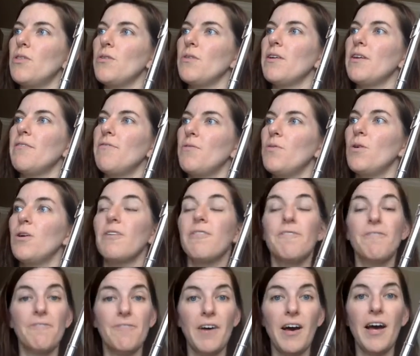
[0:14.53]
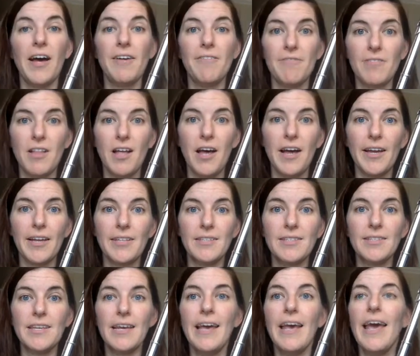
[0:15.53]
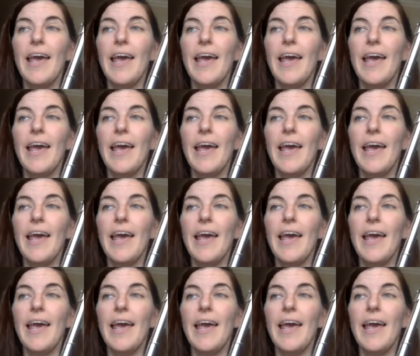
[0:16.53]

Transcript: 3, 4, 5 lines.